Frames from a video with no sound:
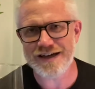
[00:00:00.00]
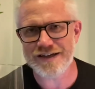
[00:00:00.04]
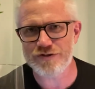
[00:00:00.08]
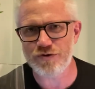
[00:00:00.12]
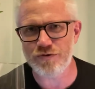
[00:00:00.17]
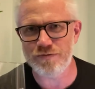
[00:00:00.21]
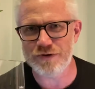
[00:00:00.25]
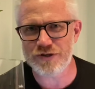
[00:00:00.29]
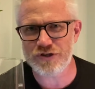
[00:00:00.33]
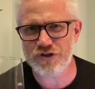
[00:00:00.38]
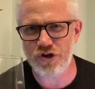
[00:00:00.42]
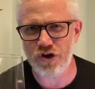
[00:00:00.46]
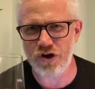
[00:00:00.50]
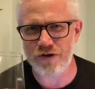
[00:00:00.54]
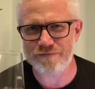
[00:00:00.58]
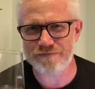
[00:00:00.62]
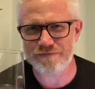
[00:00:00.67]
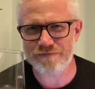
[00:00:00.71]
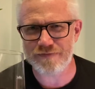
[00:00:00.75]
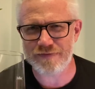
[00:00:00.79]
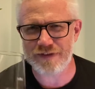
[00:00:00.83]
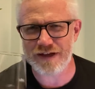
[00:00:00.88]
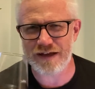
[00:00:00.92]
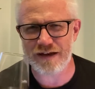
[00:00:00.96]
almost got
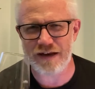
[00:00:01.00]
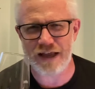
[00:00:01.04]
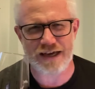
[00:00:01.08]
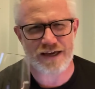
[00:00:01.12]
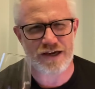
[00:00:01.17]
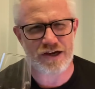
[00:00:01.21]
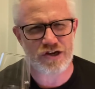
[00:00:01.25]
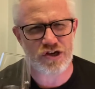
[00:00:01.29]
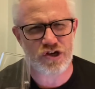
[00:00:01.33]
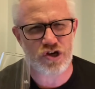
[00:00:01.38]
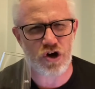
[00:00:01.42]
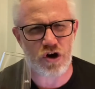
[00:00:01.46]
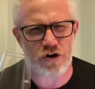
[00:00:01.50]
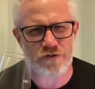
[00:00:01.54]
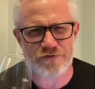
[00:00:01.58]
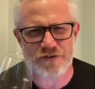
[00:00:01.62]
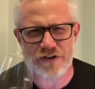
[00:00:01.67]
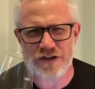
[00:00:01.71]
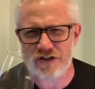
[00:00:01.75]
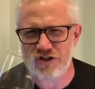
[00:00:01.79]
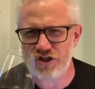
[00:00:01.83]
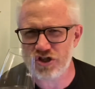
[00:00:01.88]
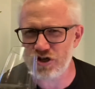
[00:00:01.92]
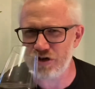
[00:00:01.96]
like a
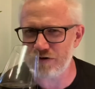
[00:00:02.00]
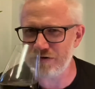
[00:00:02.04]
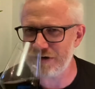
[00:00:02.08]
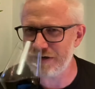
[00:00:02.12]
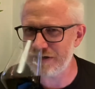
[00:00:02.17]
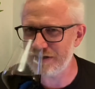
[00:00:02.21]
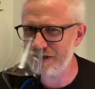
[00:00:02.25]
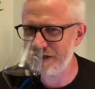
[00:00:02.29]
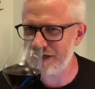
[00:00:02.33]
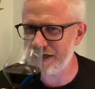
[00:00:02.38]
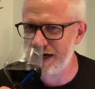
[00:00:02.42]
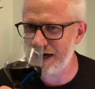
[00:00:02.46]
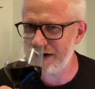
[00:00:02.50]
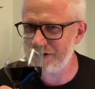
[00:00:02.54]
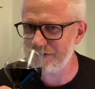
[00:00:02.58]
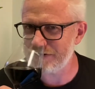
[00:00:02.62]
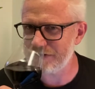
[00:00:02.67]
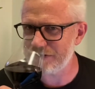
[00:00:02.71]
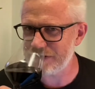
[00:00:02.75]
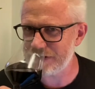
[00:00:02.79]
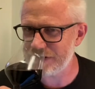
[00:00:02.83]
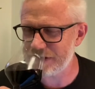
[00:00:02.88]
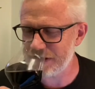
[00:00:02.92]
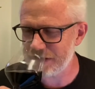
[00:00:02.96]
coffee chocolatey
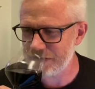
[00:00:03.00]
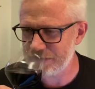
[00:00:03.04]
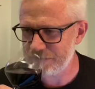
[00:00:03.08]
characteristic.